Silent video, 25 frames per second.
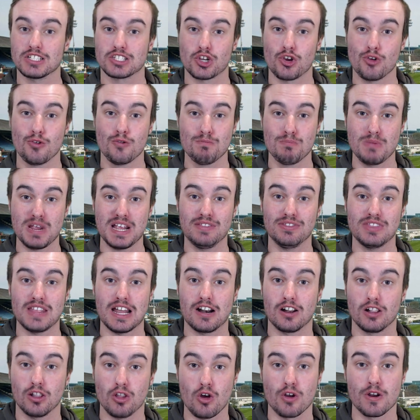two men
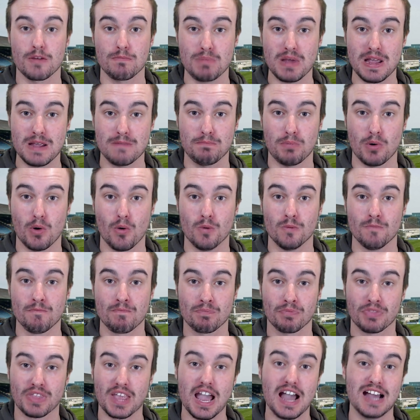that a lot of people
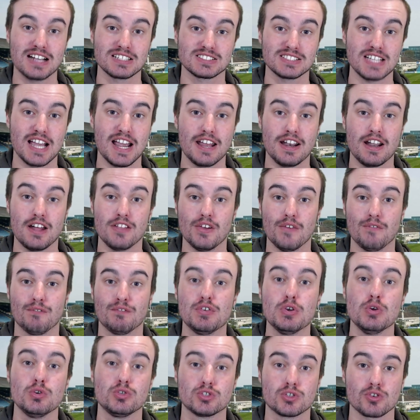are saying are the
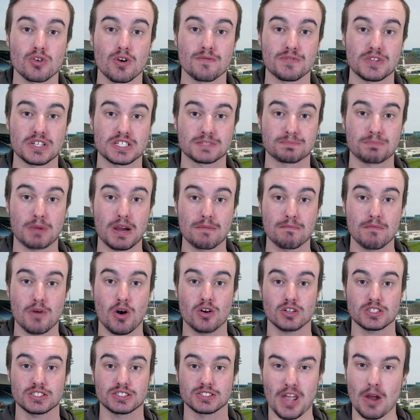future of the
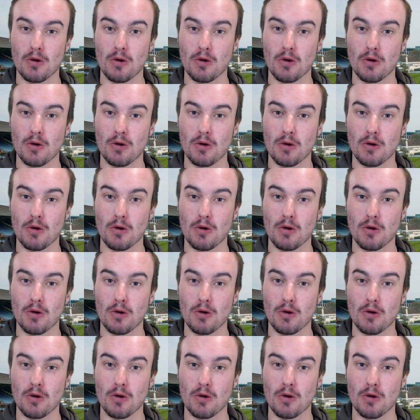Springboks.